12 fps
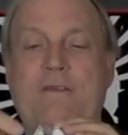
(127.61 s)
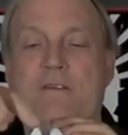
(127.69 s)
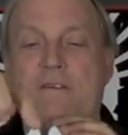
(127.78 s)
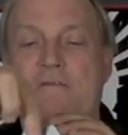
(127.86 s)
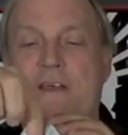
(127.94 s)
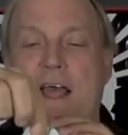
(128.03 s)

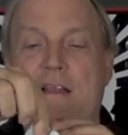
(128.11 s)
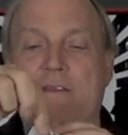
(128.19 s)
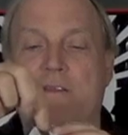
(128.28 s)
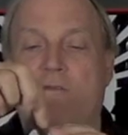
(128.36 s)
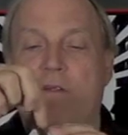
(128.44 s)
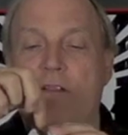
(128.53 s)
there's a valley
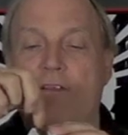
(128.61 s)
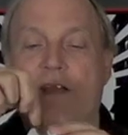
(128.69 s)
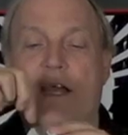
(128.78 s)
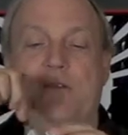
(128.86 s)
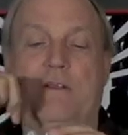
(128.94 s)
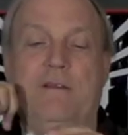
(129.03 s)
that runs
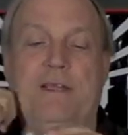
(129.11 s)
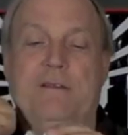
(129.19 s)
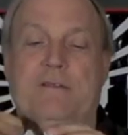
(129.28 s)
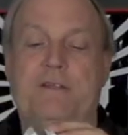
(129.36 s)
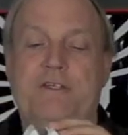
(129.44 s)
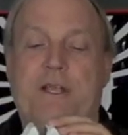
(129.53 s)
down the length
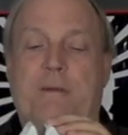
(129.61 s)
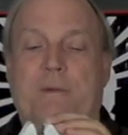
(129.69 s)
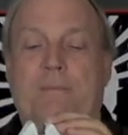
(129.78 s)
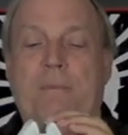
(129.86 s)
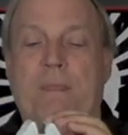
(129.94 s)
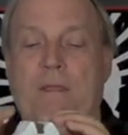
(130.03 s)
of the
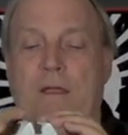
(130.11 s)
ship,